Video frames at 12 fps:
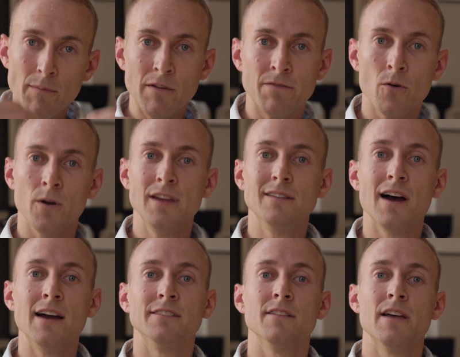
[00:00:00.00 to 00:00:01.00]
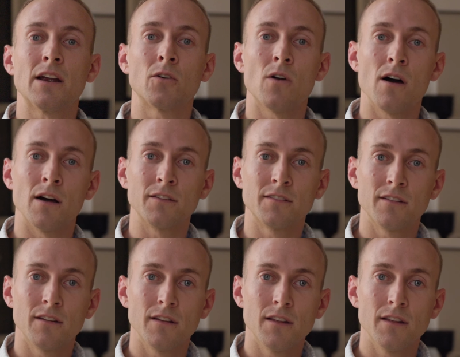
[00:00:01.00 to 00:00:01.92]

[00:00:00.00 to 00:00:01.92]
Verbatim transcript: before he dies on that cross,